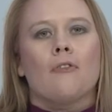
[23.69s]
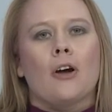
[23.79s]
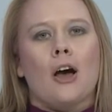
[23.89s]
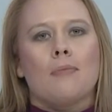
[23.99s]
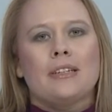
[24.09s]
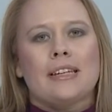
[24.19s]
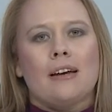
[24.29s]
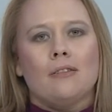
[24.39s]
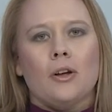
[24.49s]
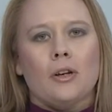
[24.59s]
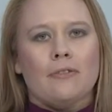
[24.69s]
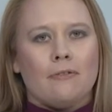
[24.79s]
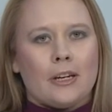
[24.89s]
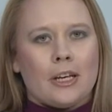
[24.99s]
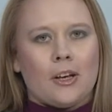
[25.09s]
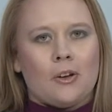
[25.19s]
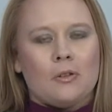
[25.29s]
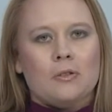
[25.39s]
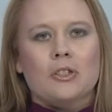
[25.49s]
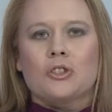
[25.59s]
From downloading
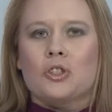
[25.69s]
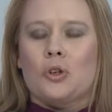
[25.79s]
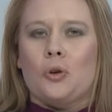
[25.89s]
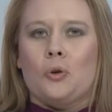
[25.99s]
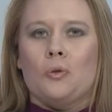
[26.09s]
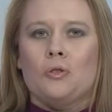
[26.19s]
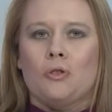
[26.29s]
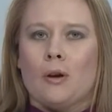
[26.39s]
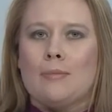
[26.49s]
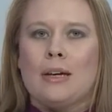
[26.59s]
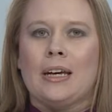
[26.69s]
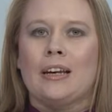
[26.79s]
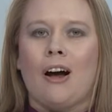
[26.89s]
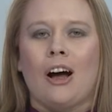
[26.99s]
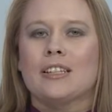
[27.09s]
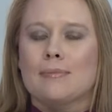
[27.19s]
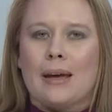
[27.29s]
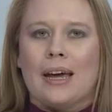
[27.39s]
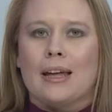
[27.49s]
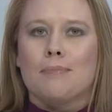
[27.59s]
videos to streaming
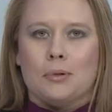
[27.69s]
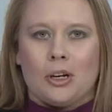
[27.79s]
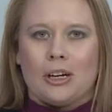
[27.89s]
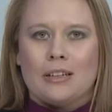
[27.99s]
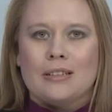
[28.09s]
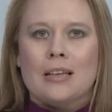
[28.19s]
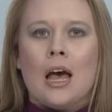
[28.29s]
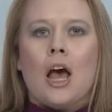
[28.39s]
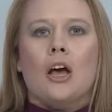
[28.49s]
on-demand books,